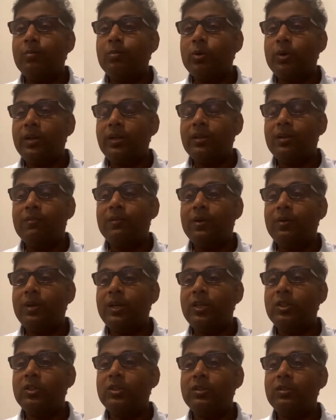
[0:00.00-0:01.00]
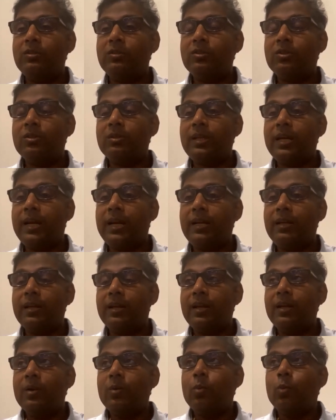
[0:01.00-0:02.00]
Pouring the foundation so that
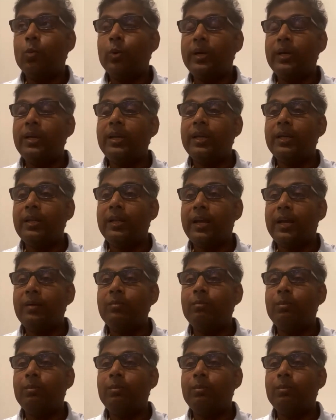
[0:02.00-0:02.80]
we can then